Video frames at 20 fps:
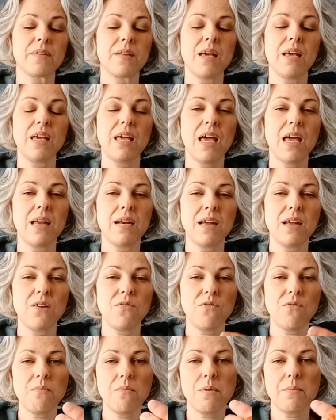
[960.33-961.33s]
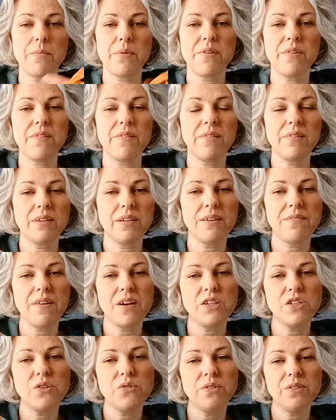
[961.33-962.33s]
again, I don't remember if I
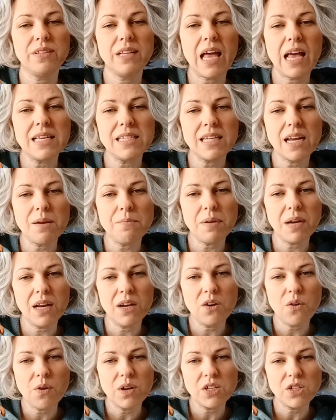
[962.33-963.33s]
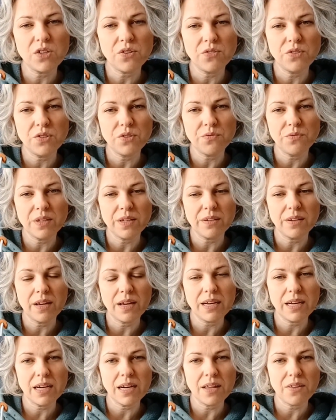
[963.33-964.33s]
showed you last time, but I know I showed you
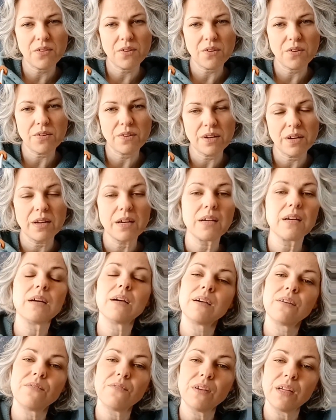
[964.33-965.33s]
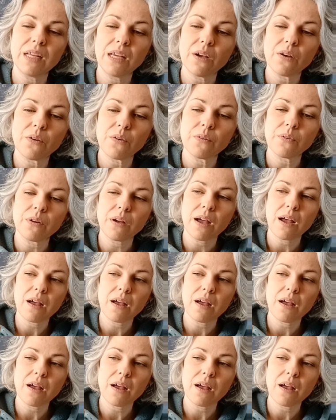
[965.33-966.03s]
in another video,